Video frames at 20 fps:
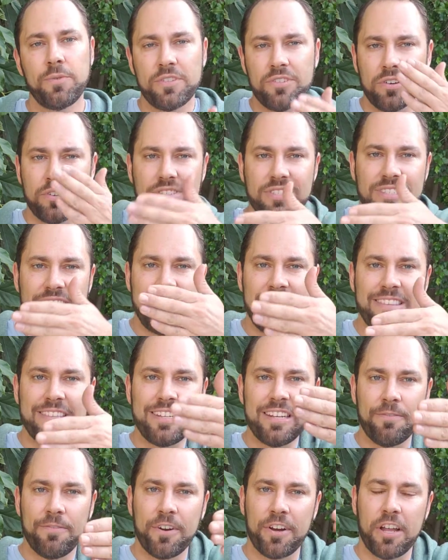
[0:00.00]
we start seeing the
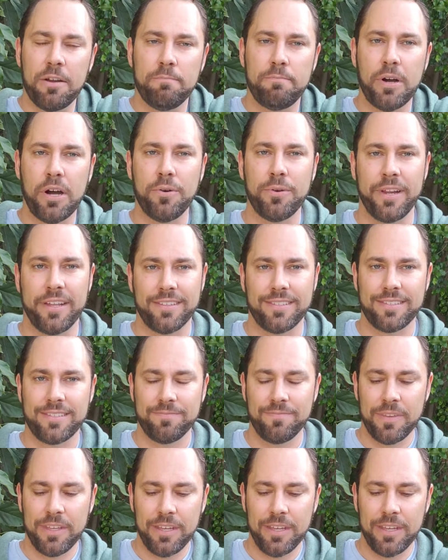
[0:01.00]
different components,